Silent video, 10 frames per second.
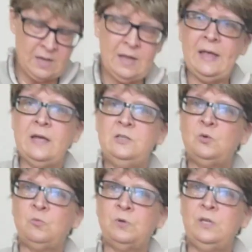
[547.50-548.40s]
and
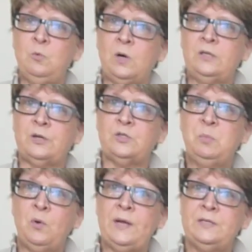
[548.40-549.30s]
really work those
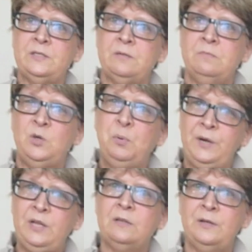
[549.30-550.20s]
points. You're
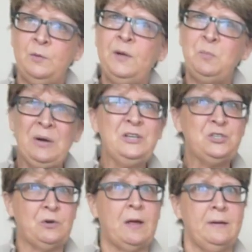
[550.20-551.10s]
putting a little bit of
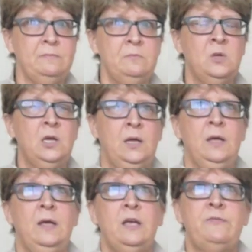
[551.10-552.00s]
pressure on.
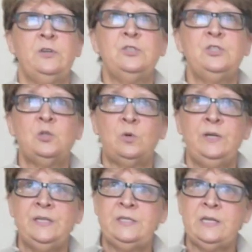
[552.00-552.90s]
If there's
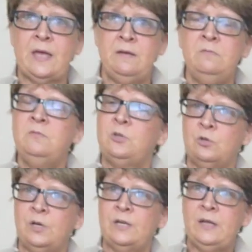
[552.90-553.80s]
soreness, again, you're
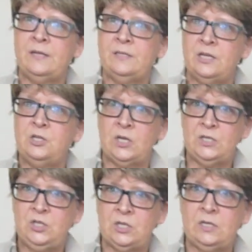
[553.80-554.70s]
looking at
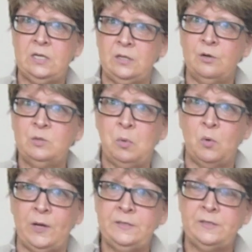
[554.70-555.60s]
congestion in those
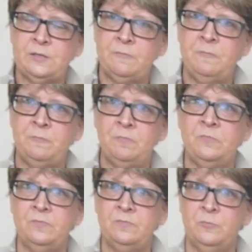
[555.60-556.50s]
points,
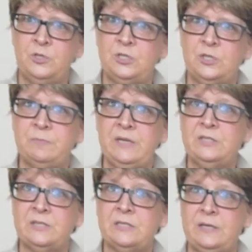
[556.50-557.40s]
which just means
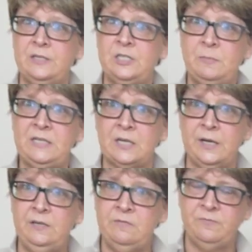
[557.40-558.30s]
this needs to be done.